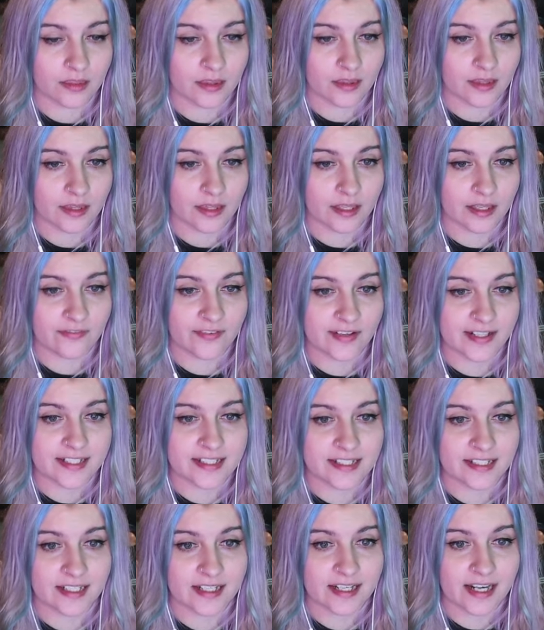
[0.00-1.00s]
If I
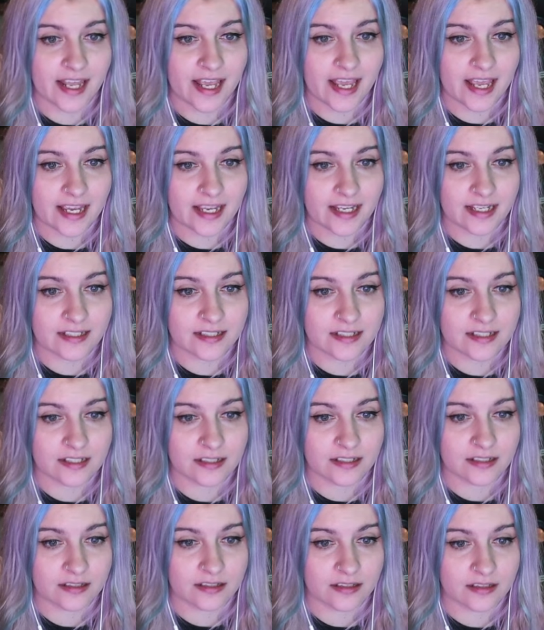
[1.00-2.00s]
did an 8,
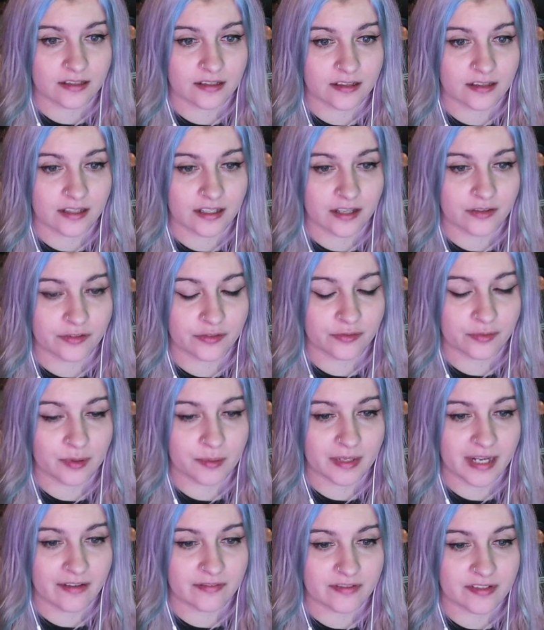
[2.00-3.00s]
the other 3 would
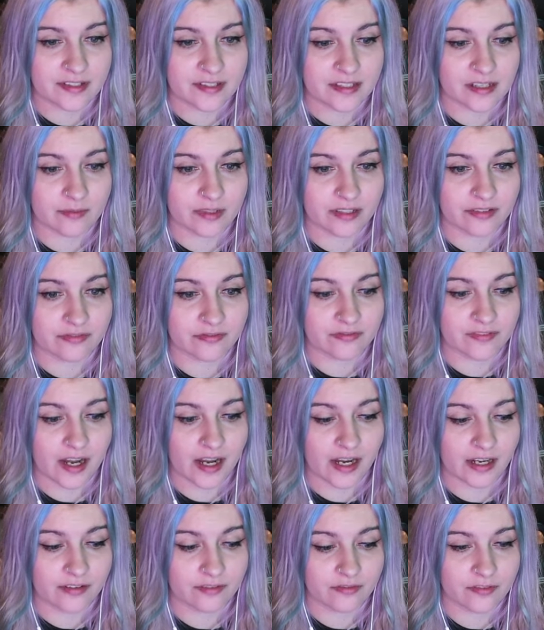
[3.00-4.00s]
have to sum to
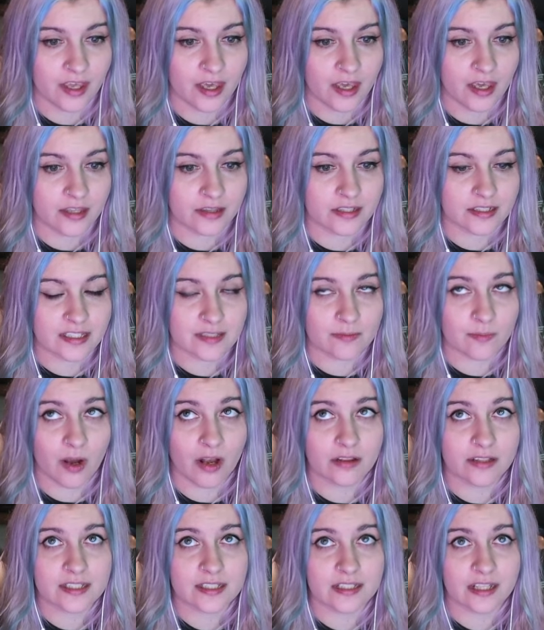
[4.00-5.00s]
5. The
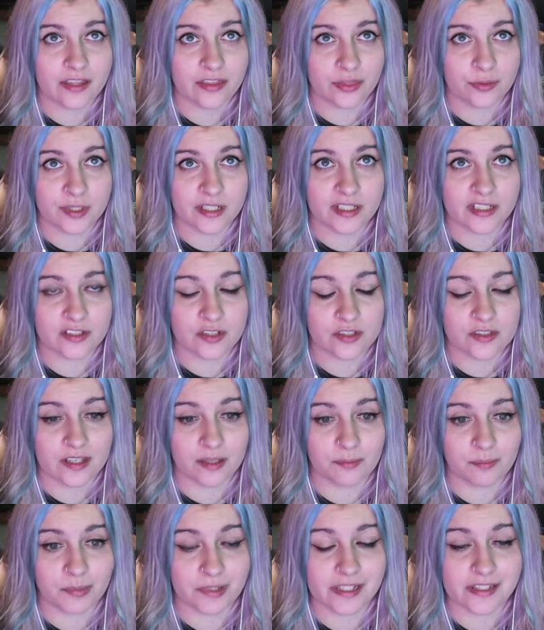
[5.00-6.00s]
smallest that 3 digits
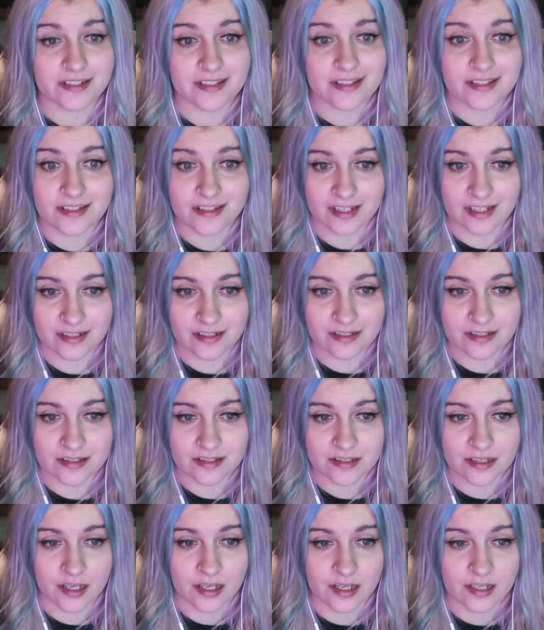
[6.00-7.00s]
can be is 6.
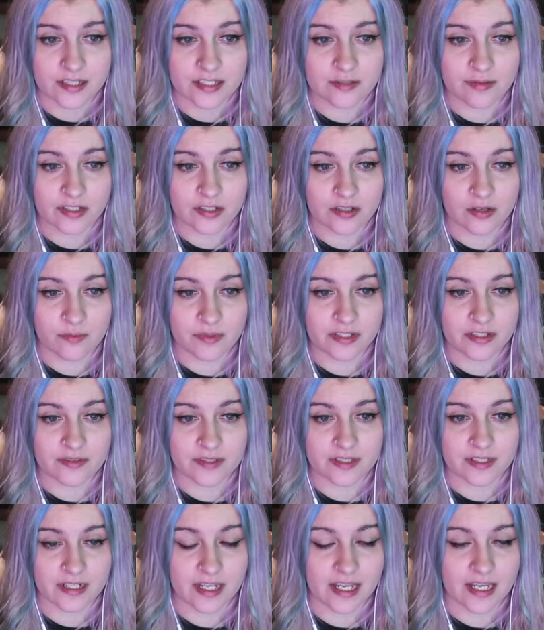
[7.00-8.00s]
So I don't want to use
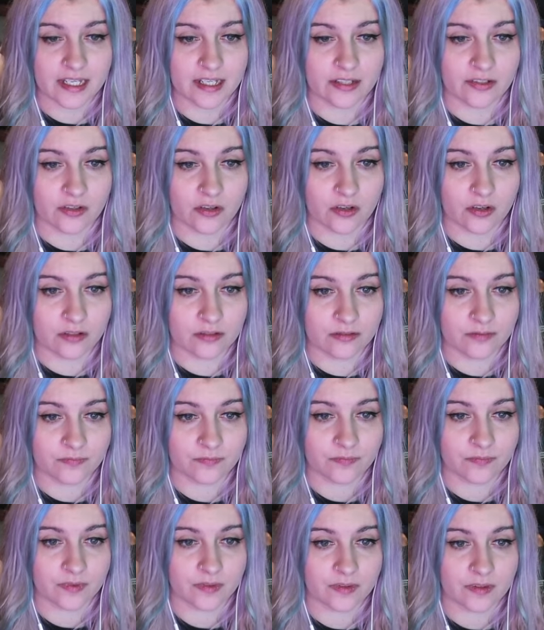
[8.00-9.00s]
an 8 at all,
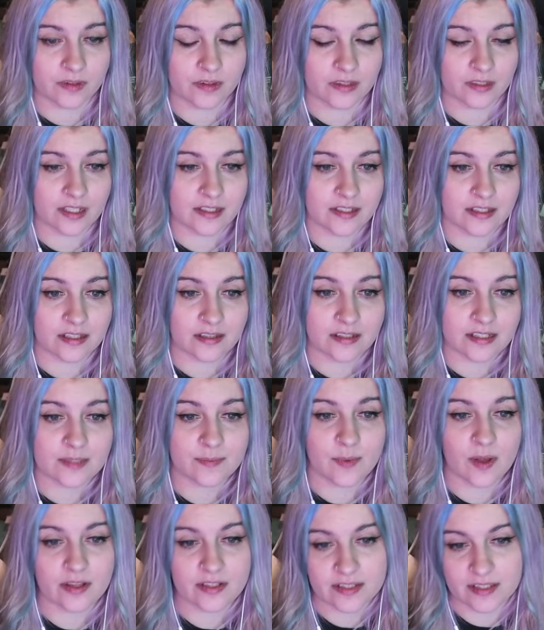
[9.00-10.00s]
because then the
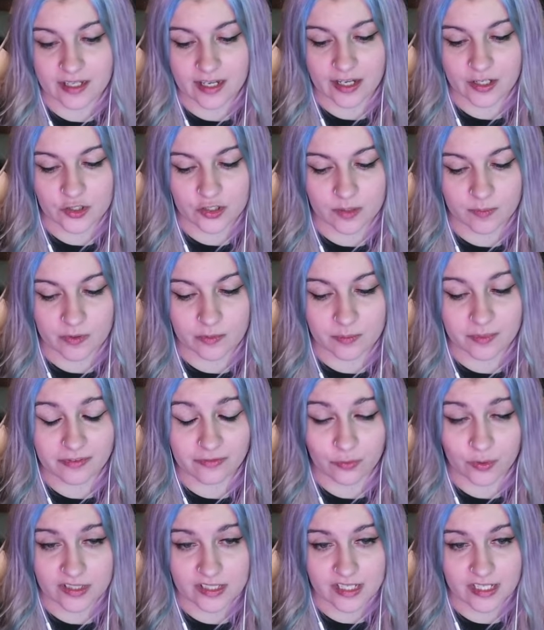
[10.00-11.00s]
smallest the cage could be would be
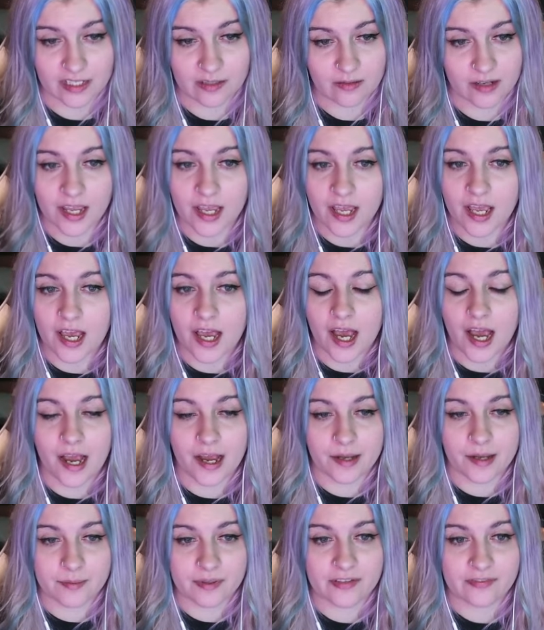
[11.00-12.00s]
14.
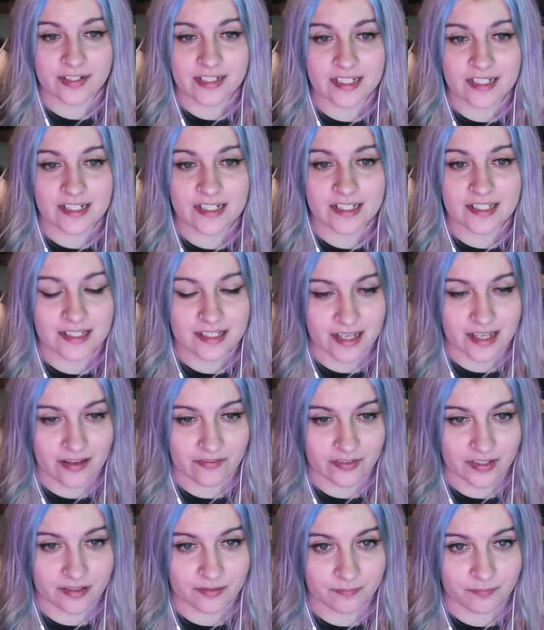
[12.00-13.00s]
If I did a
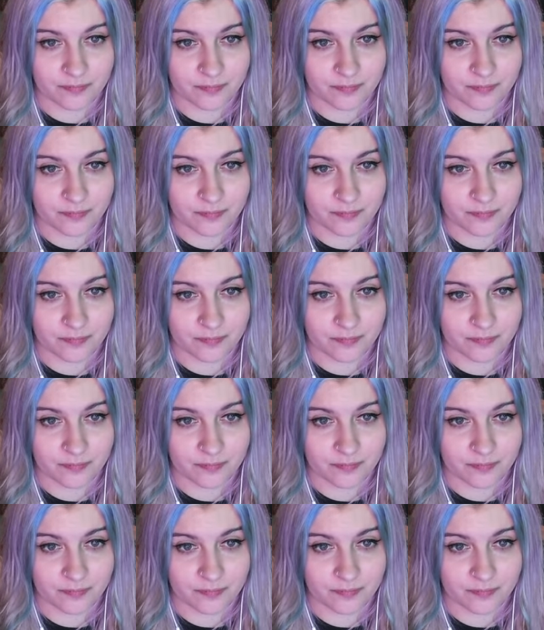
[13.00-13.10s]
7,